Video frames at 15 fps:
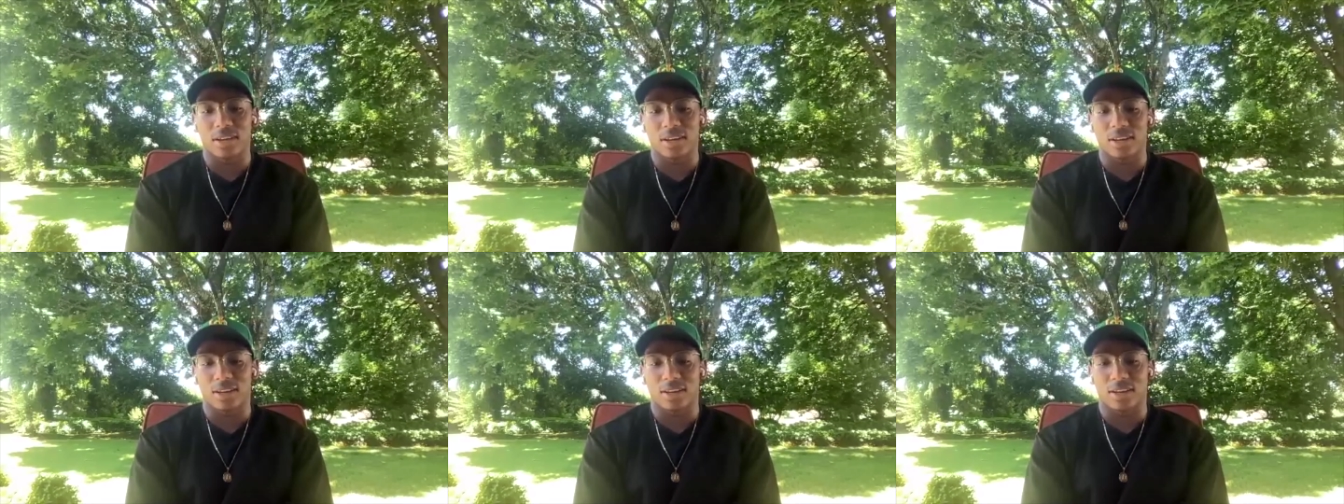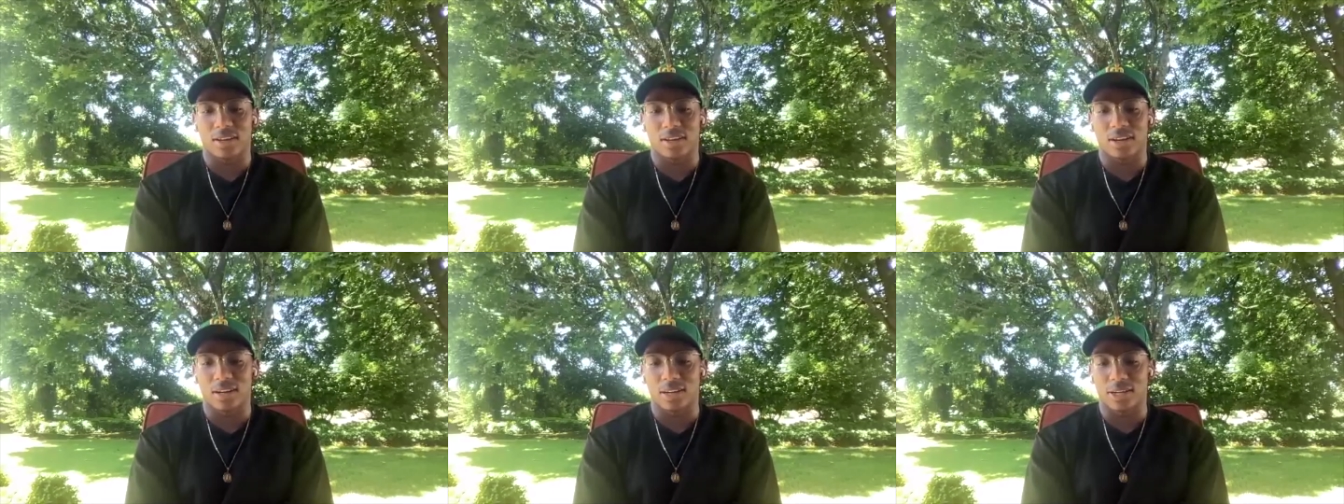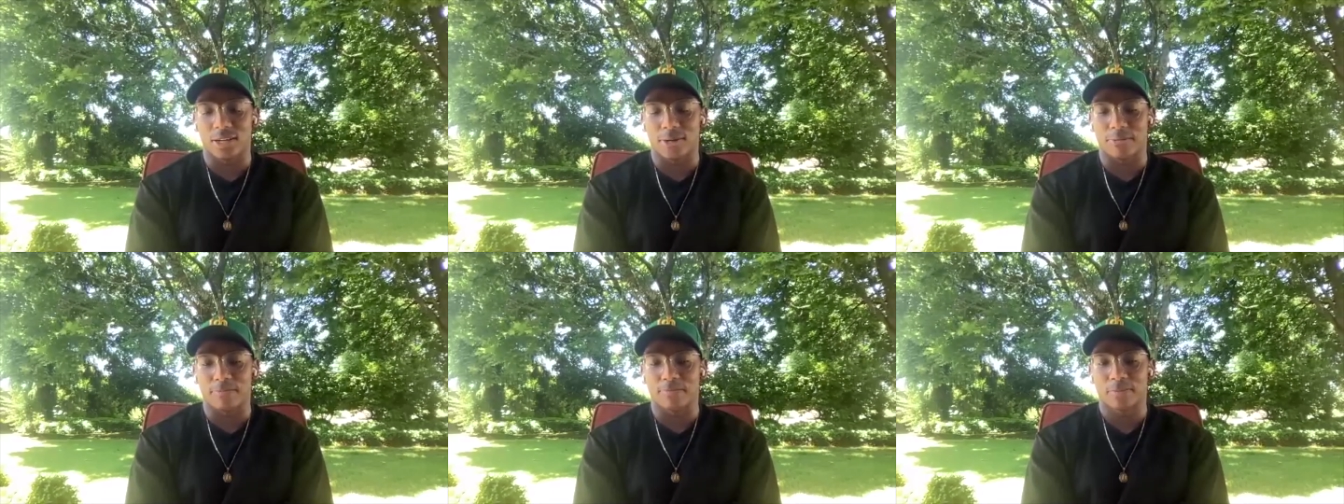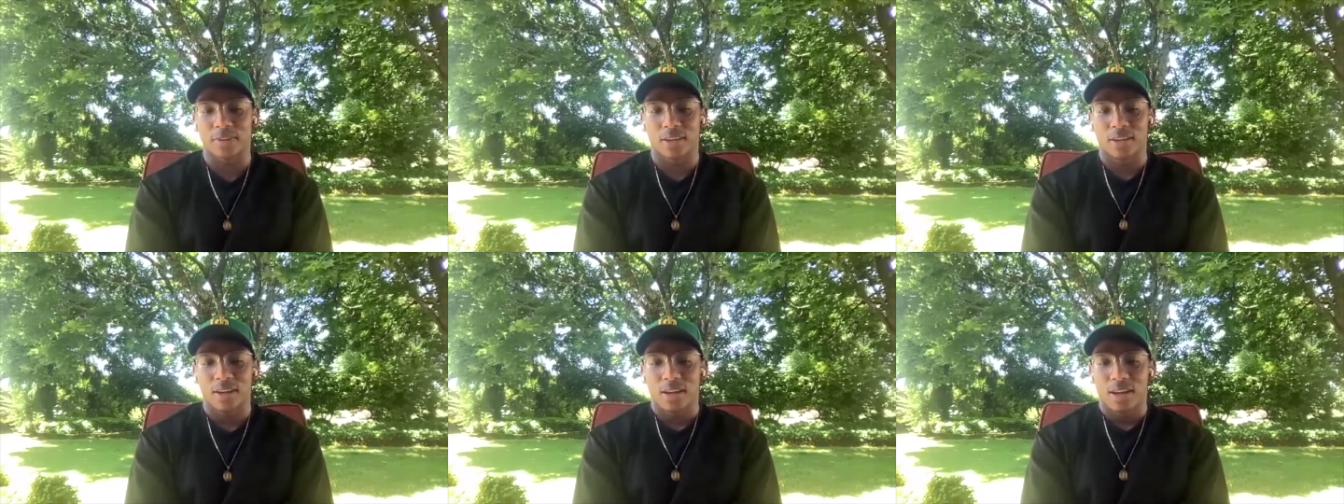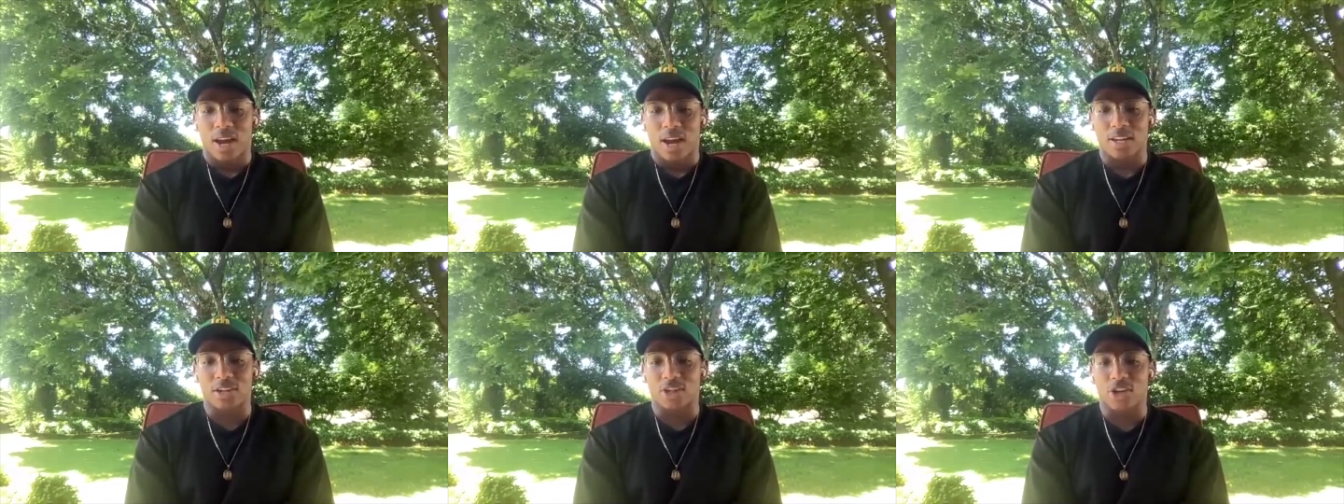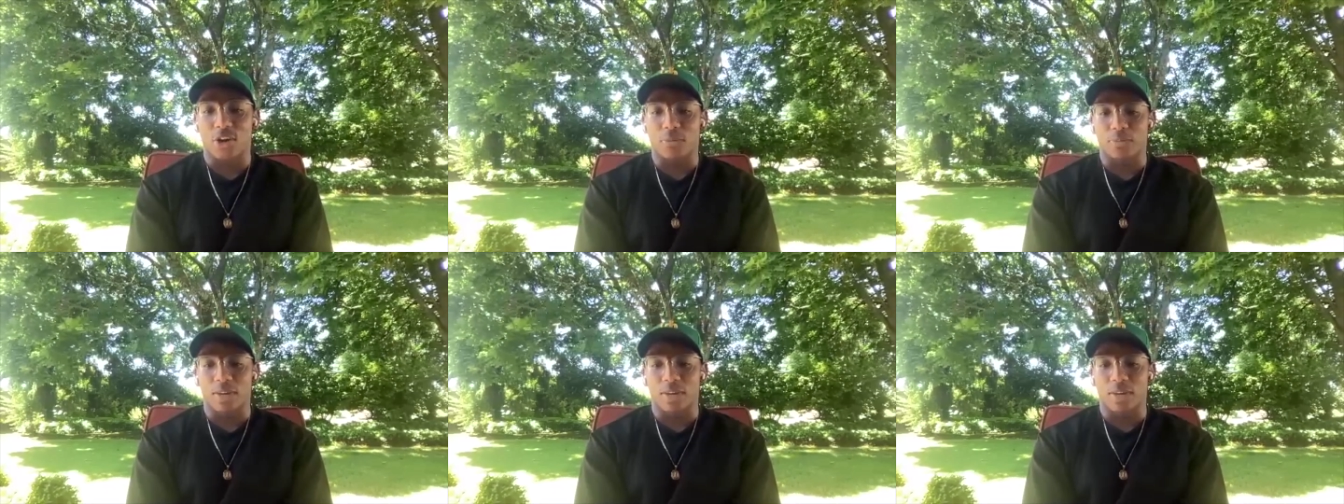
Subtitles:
and I just hope